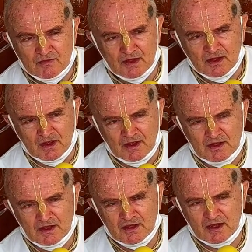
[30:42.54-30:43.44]
he
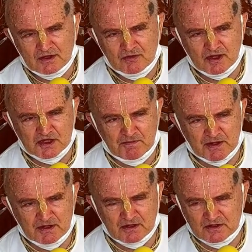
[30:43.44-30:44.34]
had to
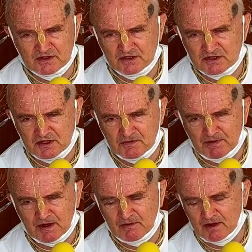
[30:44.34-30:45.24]
experience this
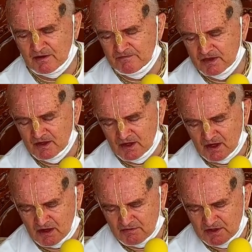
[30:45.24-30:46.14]
power
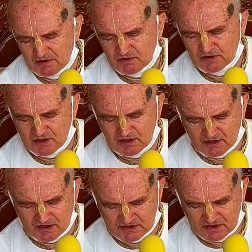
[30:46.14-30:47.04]
of the
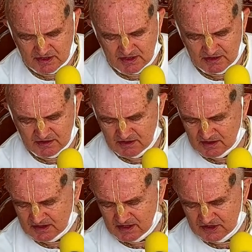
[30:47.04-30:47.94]
guhyakas and
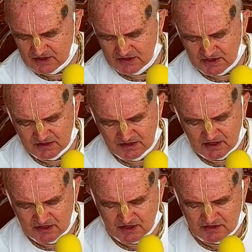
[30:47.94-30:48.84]
rakshasas,
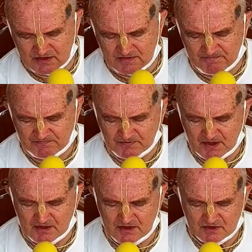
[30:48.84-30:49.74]
yakshas in
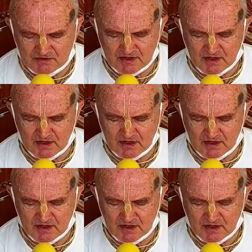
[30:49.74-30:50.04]
this way.